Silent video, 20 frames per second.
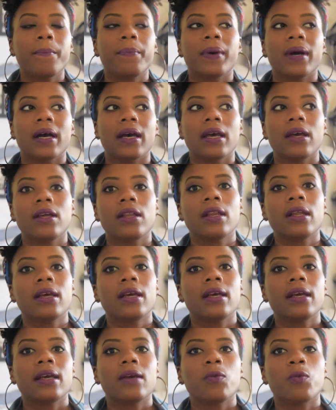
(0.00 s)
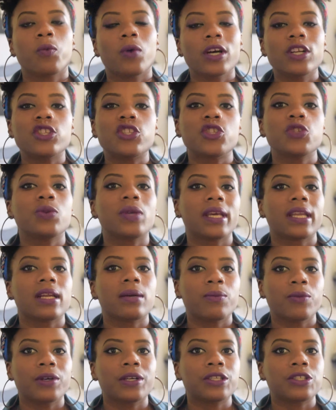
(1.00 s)
but once you get
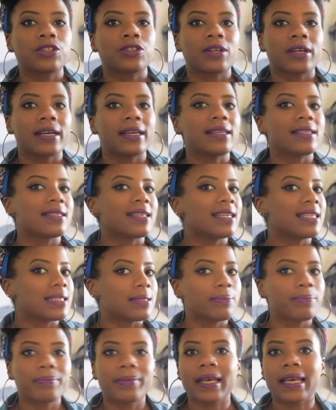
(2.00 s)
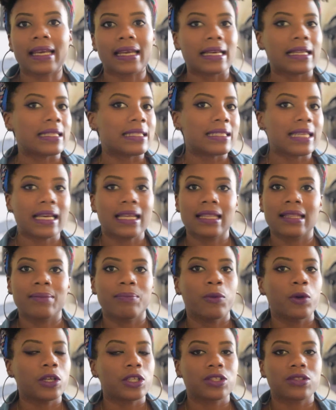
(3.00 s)
it moisturized, it can stay
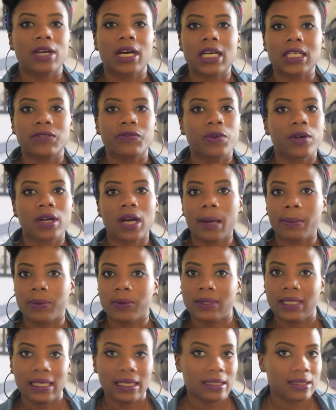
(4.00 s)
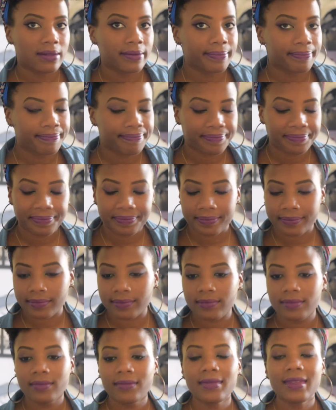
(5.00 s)
moisturized for a couple days.
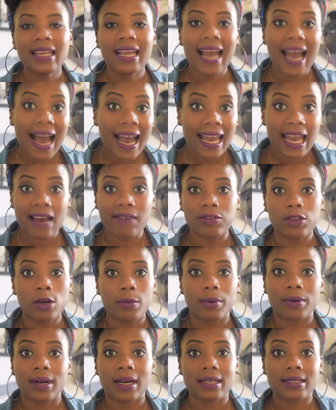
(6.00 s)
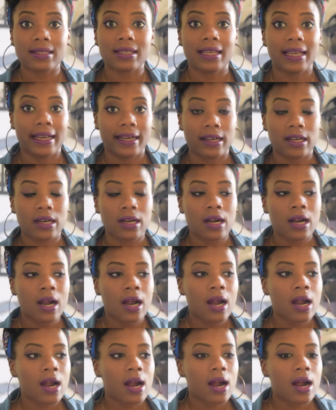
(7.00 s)
I have low porosity hair.
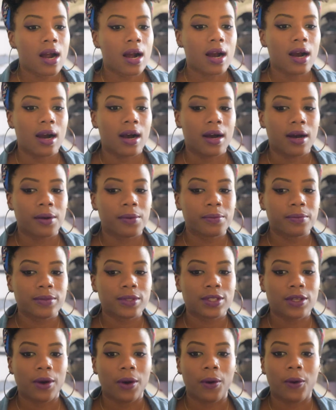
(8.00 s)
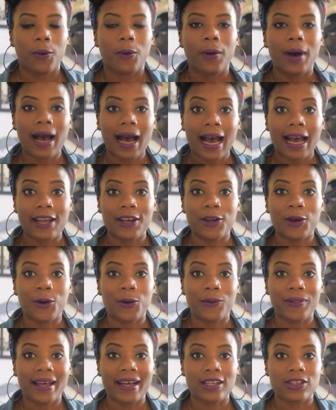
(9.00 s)
So I
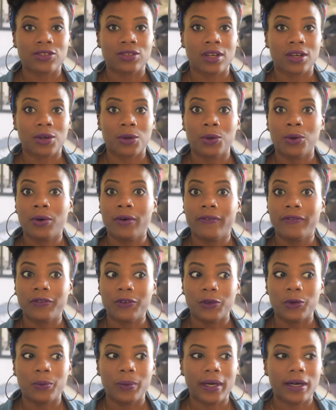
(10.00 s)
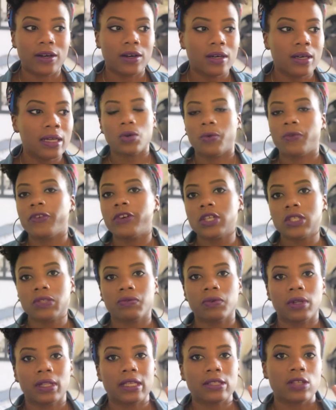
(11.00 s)
know that struggle full well. So first
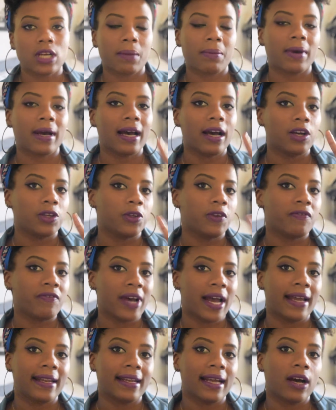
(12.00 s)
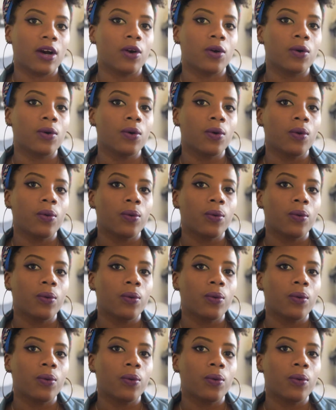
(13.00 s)
of all, let's talk about how you find out